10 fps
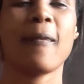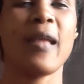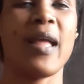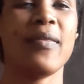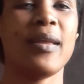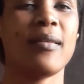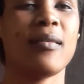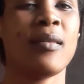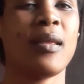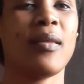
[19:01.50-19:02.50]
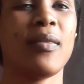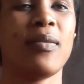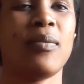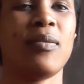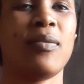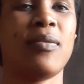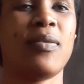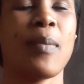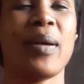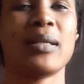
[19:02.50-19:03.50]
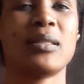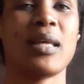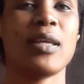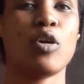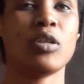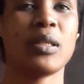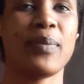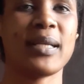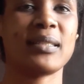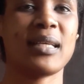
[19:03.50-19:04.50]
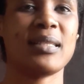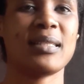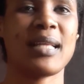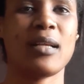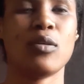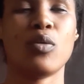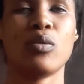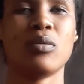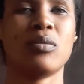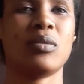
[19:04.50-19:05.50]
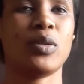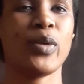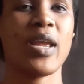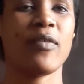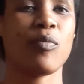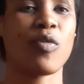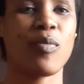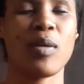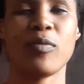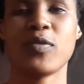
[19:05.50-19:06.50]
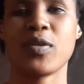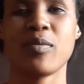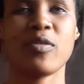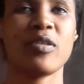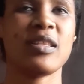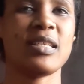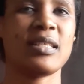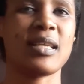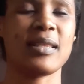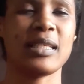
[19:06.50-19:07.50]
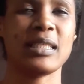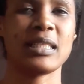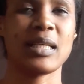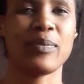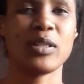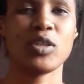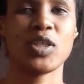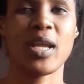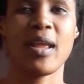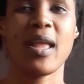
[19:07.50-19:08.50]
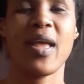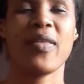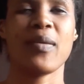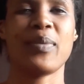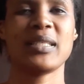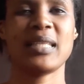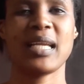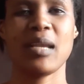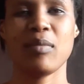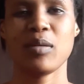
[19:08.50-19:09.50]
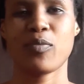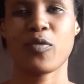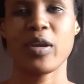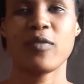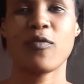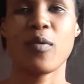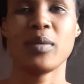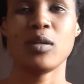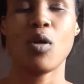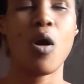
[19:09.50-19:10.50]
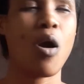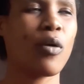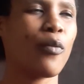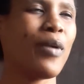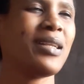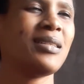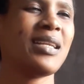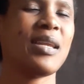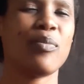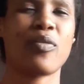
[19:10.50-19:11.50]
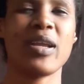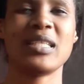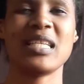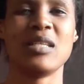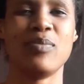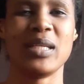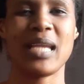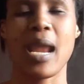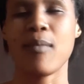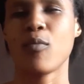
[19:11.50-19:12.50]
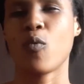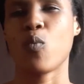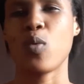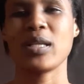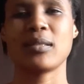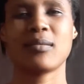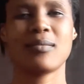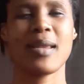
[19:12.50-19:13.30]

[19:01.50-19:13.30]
And then they called the pastor. There's like, no, do you have a problem with Reboni? This and this is happening to her. The pastor came and prayed for me. When he prayed, it became worse.